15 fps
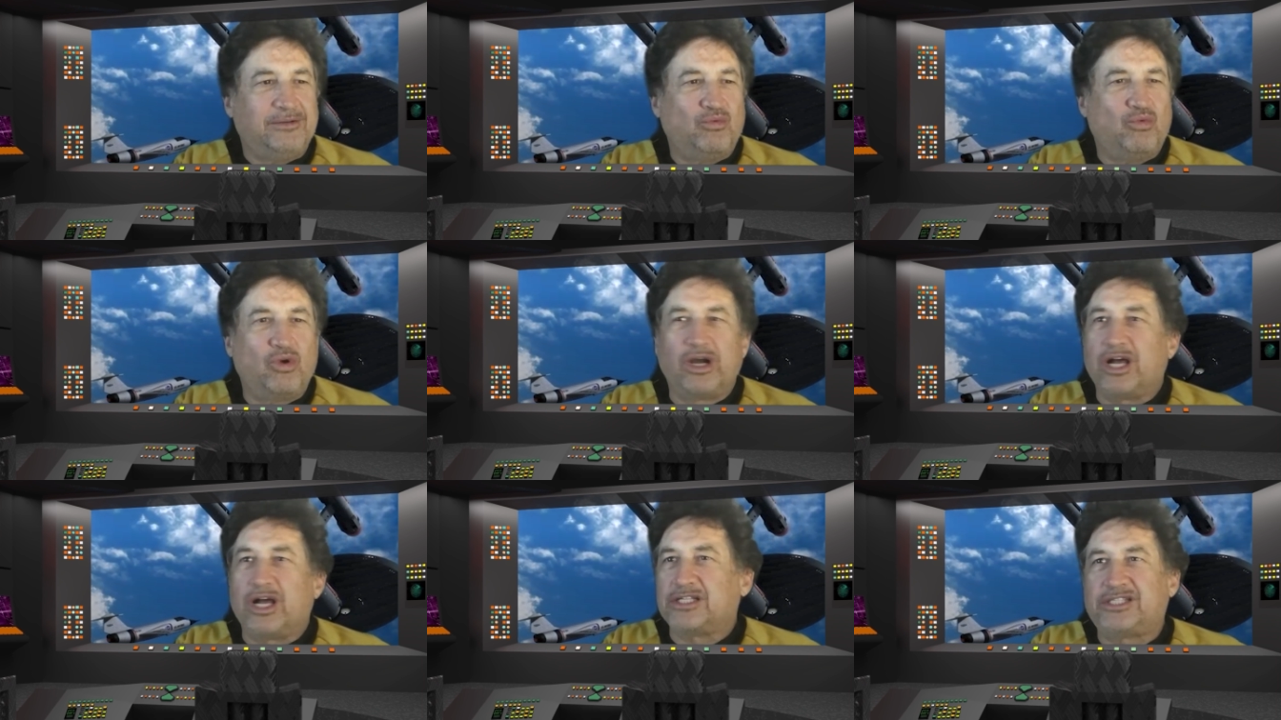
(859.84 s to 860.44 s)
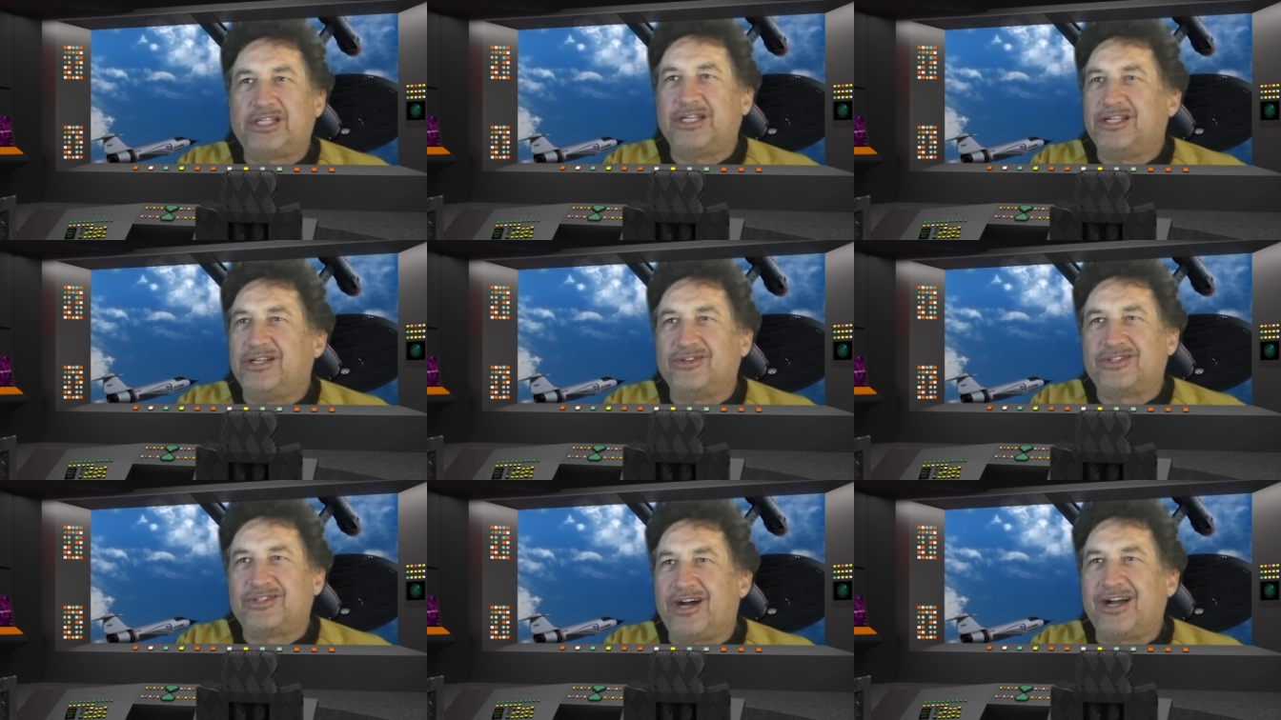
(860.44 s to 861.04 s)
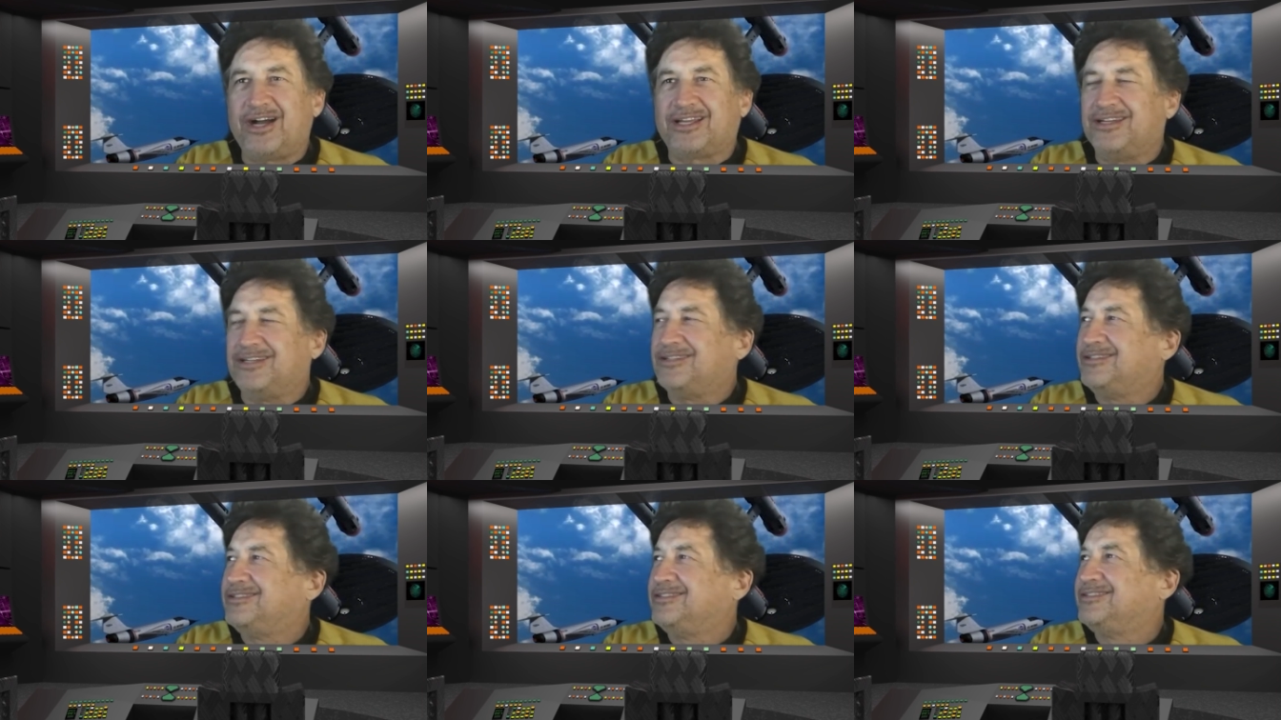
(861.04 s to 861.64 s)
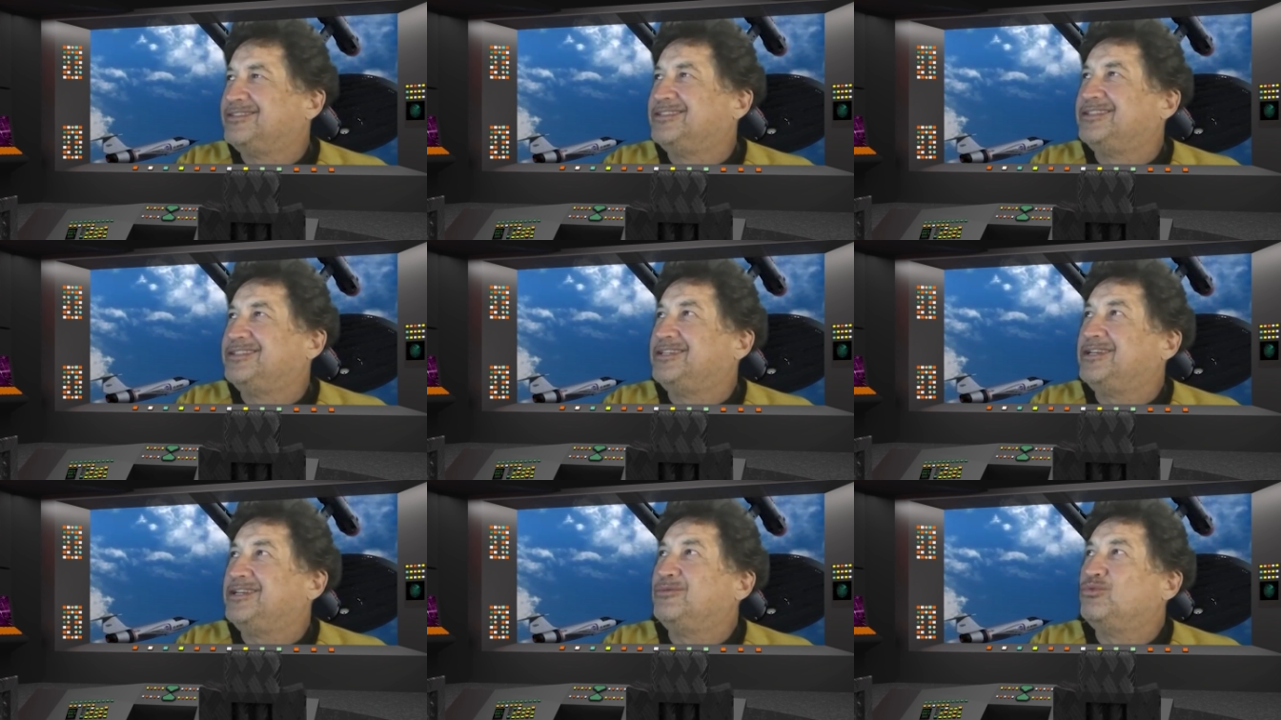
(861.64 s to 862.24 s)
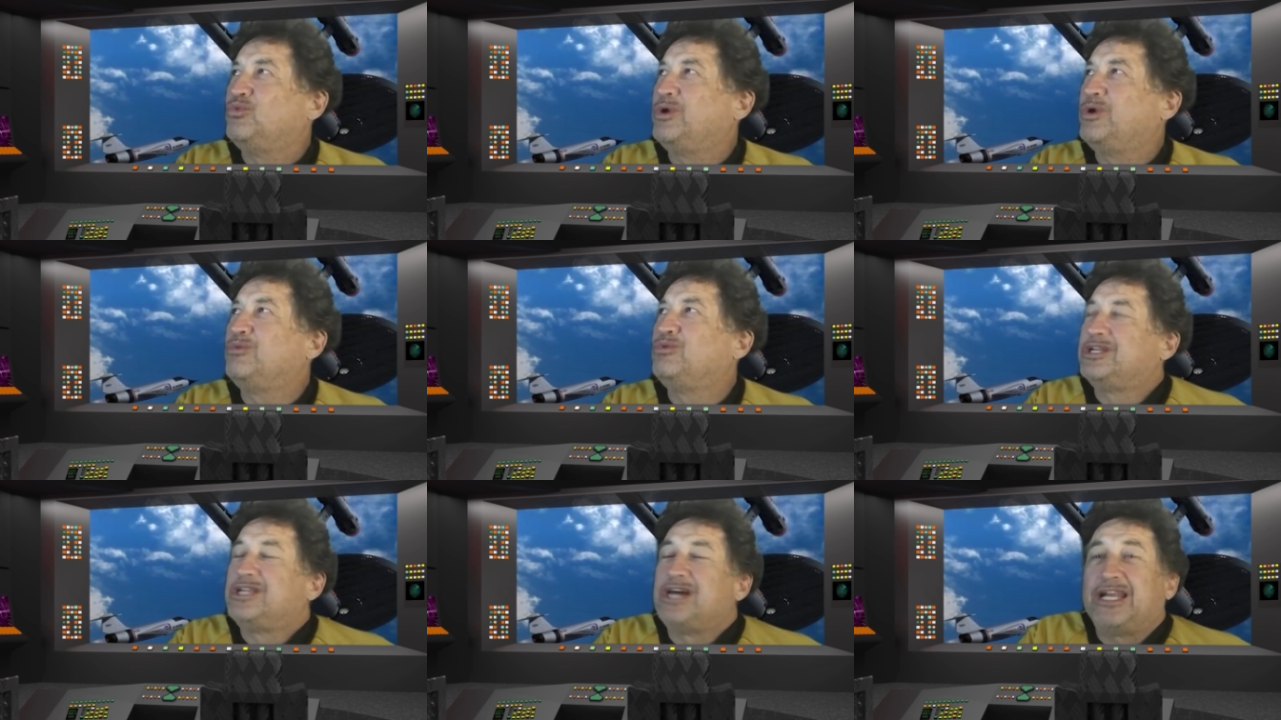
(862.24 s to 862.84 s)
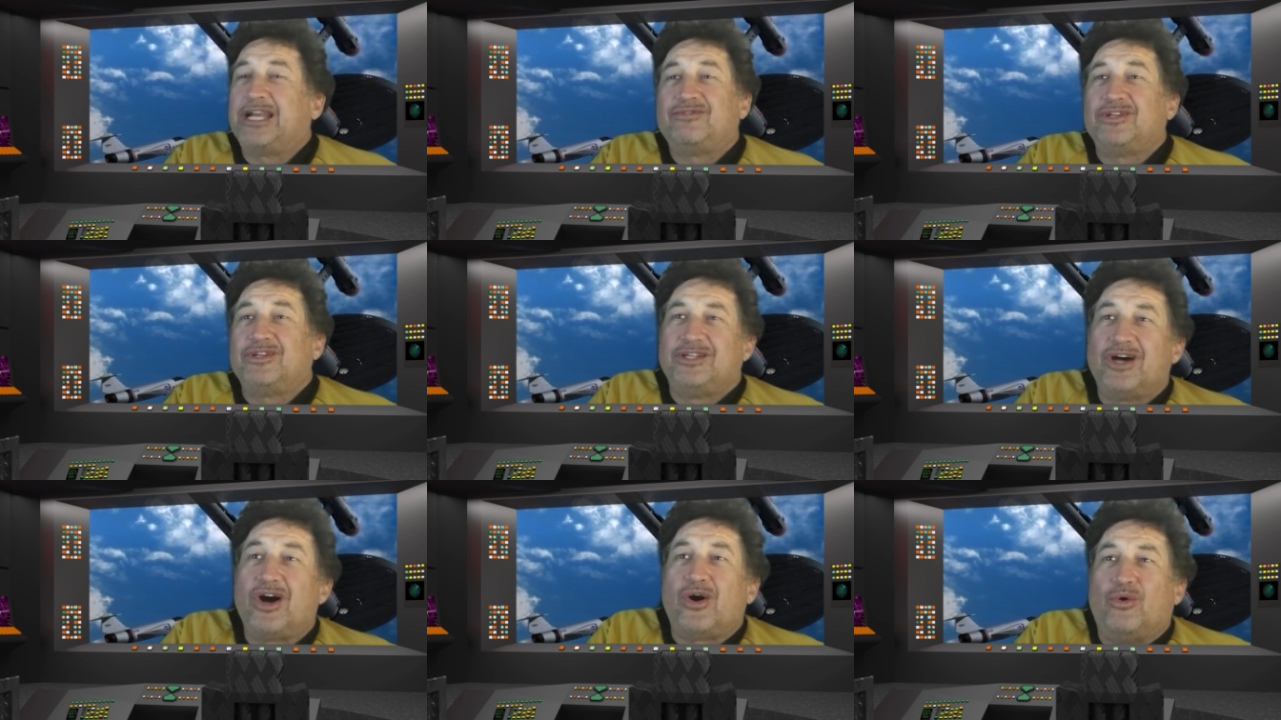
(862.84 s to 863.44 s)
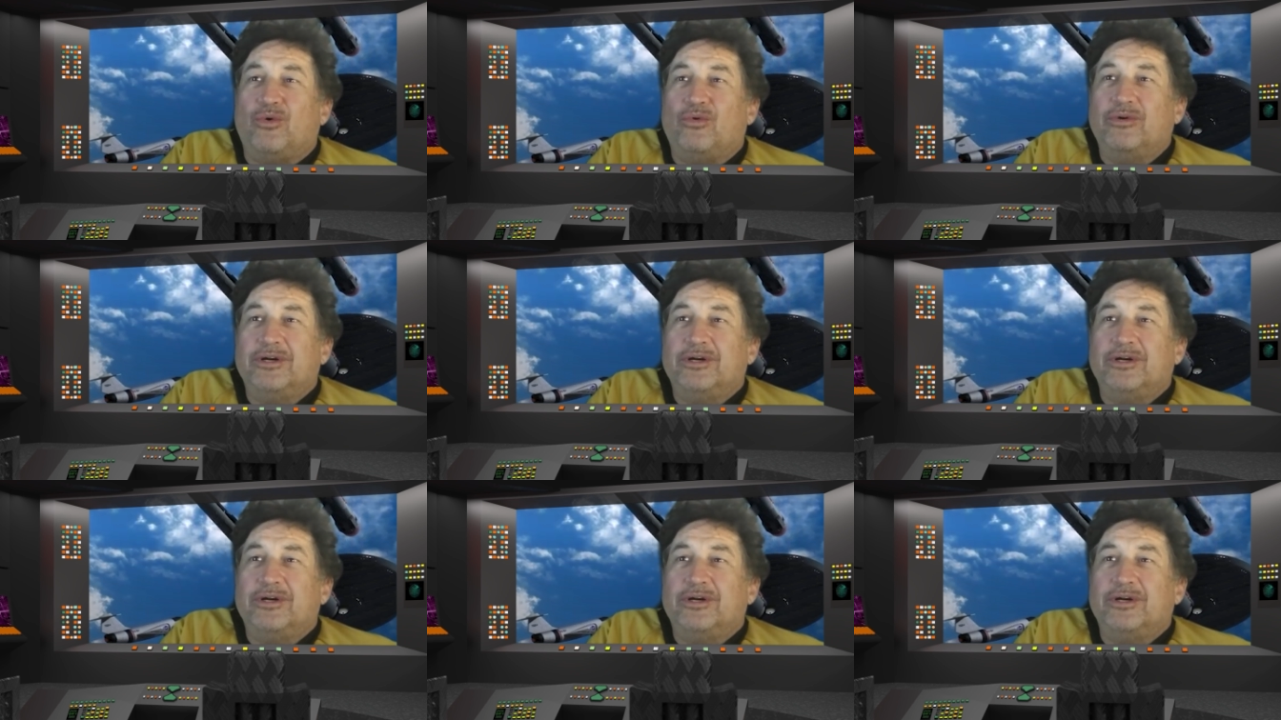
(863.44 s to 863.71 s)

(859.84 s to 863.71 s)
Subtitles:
we're not sitting here talking. We would not even know.